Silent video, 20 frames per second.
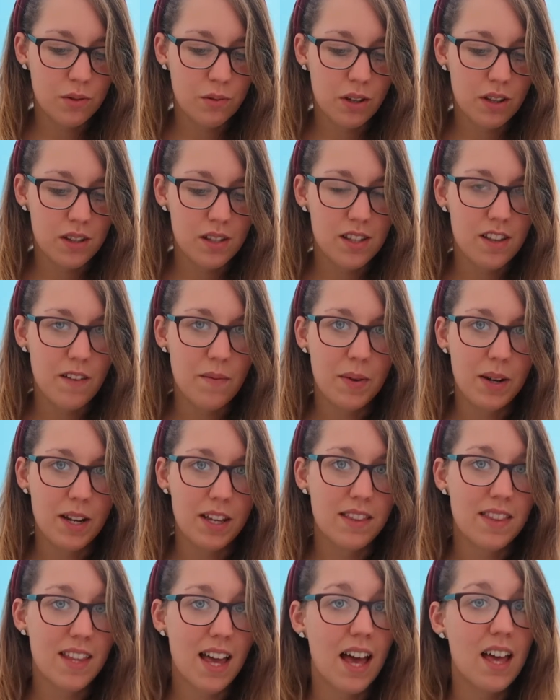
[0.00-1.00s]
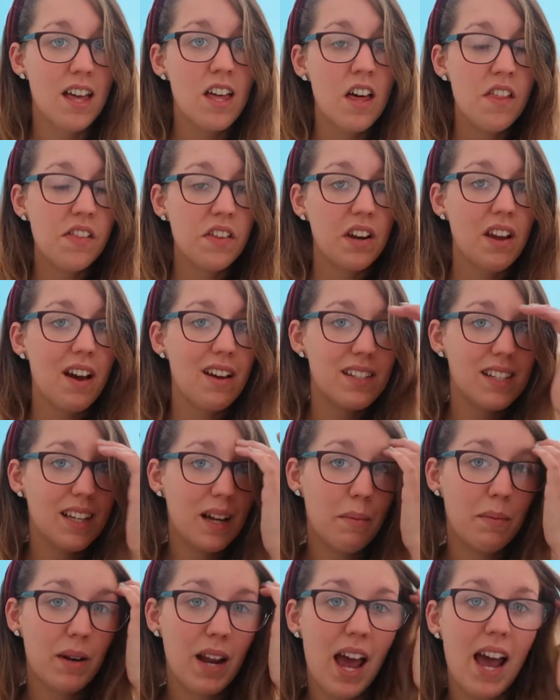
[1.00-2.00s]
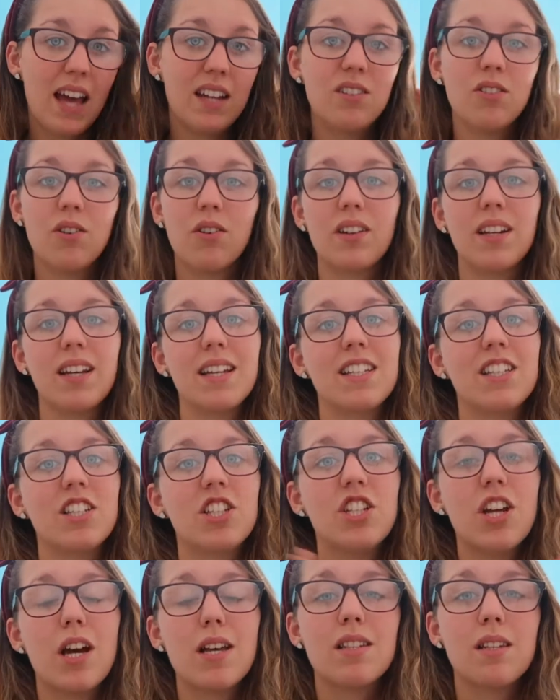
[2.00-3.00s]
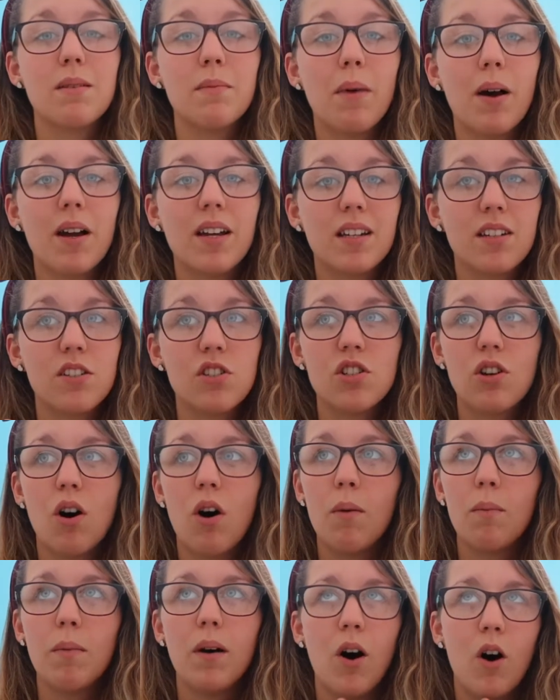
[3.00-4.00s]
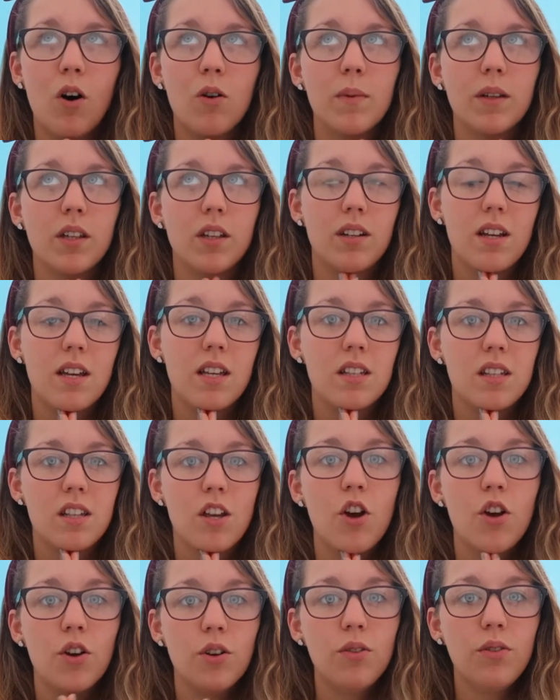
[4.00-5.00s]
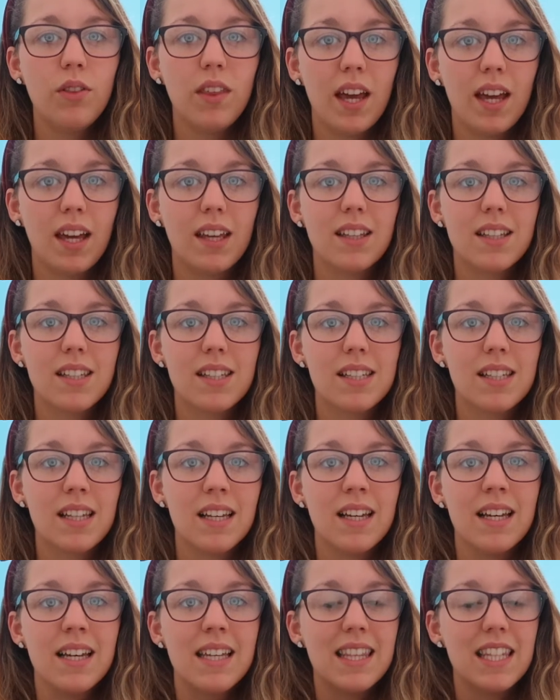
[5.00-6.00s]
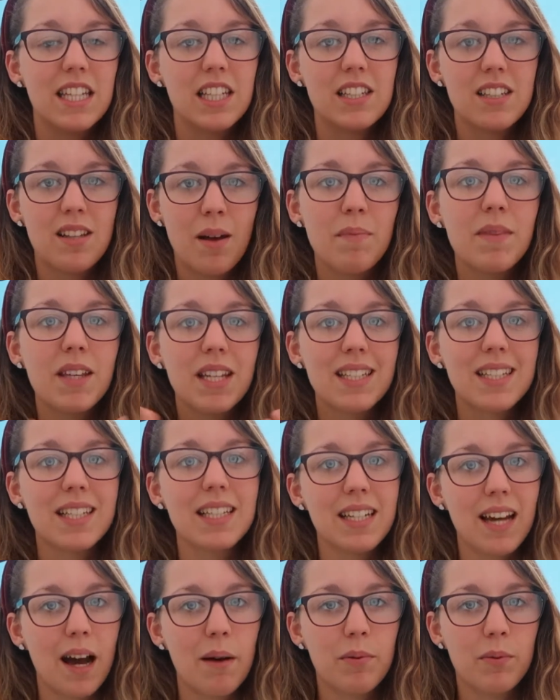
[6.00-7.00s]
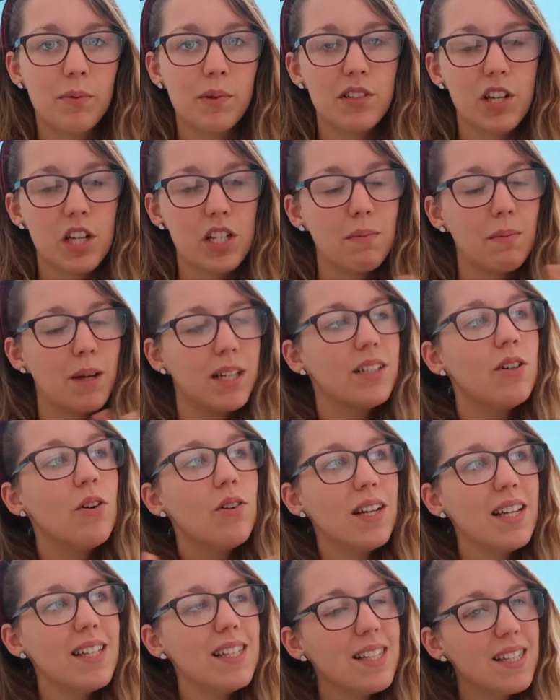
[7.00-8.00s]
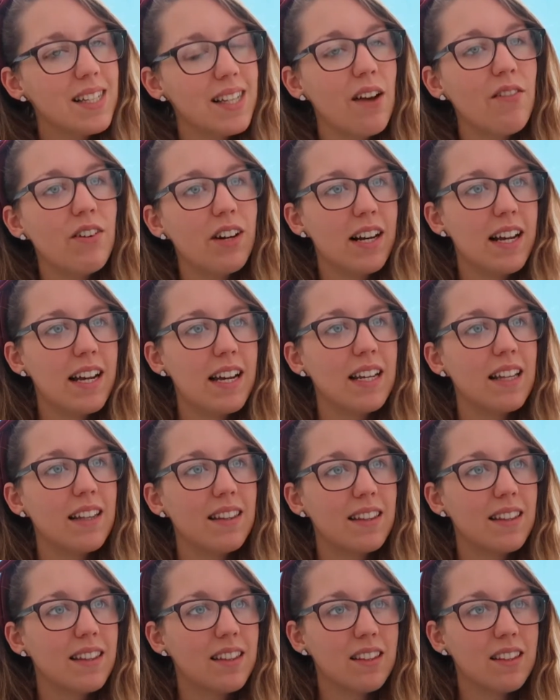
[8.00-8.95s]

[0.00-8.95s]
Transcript: the ones that have been in there. The last thing I'm going to end on is Jess and Mike and Dom. Oh my goodness, who thinks that something did happen with Jess and Mike? Not necessarily